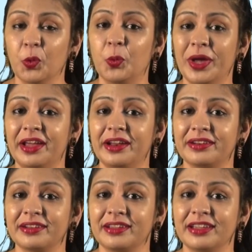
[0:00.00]
where
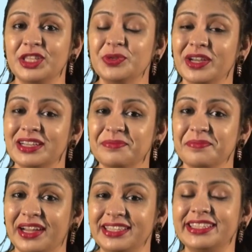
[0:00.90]
you are
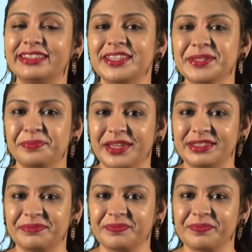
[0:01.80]
commanding respect,